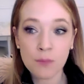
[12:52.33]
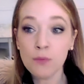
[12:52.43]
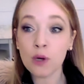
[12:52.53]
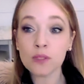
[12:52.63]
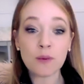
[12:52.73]

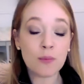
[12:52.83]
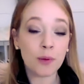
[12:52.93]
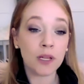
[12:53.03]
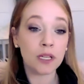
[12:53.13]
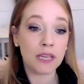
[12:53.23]
Most
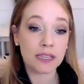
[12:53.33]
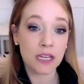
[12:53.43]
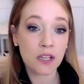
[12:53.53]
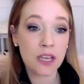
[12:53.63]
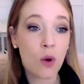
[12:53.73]
people, like,
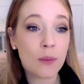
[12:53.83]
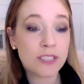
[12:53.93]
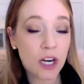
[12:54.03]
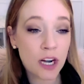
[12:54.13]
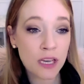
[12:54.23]
they're like, oh, I'm
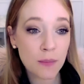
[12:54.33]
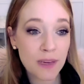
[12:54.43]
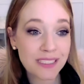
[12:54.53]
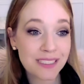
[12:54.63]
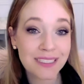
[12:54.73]
starting a
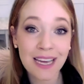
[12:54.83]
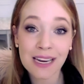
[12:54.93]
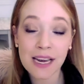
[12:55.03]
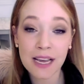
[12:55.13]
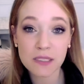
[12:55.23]
business. I
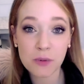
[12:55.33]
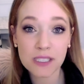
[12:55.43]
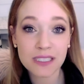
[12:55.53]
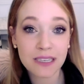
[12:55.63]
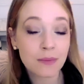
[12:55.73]
need
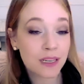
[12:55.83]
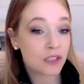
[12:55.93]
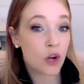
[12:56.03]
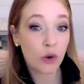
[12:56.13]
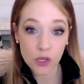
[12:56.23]
experts. And I'm
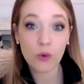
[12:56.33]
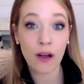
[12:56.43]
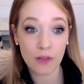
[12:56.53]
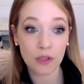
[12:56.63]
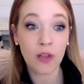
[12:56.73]
like, no, you
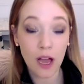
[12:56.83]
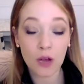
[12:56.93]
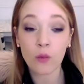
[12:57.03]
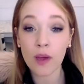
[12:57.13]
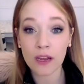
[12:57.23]
have a
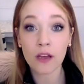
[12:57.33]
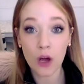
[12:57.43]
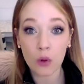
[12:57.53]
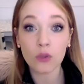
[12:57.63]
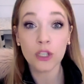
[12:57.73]
long way to
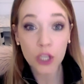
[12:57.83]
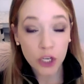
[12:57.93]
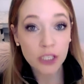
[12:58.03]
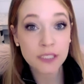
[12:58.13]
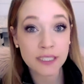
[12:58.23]
go.
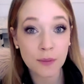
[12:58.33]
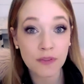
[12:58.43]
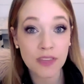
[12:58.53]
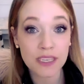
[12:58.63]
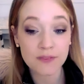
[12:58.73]
Learn some
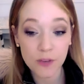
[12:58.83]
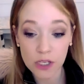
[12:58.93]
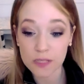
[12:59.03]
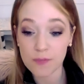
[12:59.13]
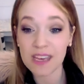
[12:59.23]
of this
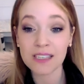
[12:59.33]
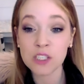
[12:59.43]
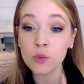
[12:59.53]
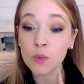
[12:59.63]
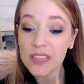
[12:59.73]
first
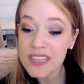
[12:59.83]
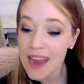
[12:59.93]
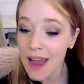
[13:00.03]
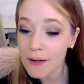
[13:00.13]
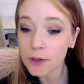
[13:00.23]
because you will
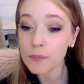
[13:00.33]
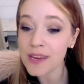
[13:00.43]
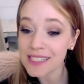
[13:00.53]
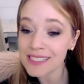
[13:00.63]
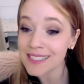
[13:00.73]
never
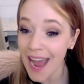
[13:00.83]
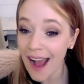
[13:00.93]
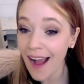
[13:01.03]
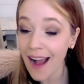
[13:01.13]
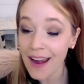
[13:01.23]
be
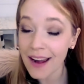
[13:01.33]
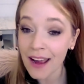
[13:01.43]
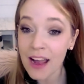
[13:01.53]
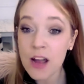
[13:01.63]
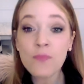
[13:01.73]
sad
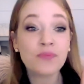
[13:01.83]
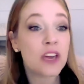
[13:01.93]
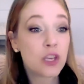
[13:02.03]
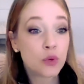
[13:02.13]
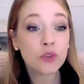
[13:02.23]

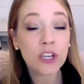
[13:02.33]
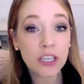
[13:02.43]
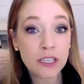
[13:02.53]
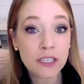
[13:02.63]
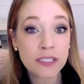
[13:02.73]
that you
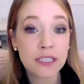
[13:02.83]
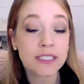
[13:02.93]
learned